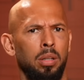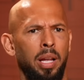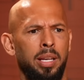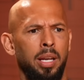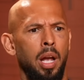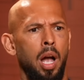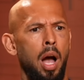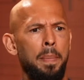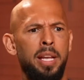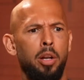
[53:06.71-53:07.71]
Like,
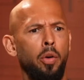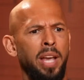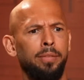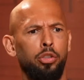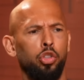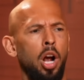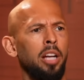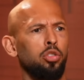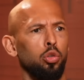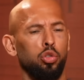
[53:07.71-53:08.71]
I mean, okay, if she's your
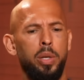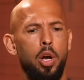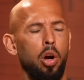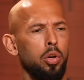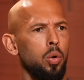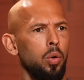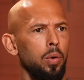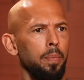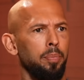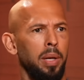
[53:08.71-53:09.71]
high school sweetheart,
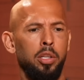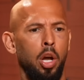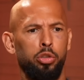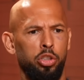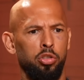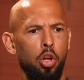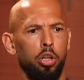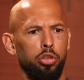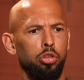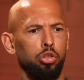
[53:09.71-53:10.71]
cool. But no, she's
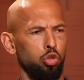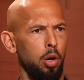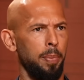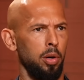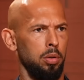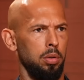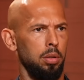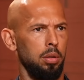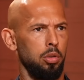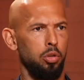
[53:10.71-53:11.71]
not. She's a stripper.
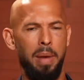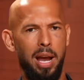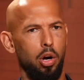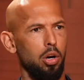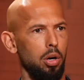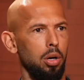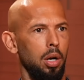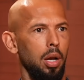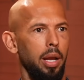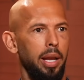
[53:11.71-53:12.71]
You met her
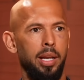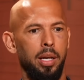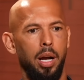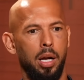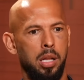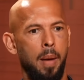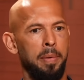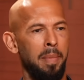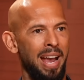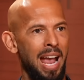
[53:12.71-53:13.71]
in a club
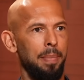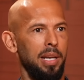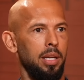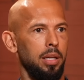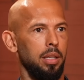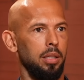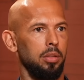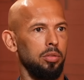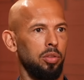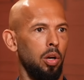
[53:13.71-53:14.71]
in Miami.
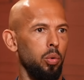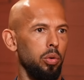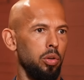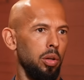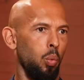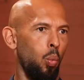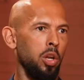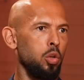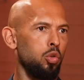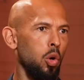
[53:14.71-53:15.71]
So
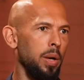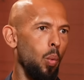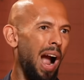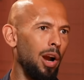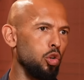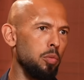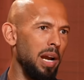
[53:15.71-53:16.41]
what are you doing? Why are you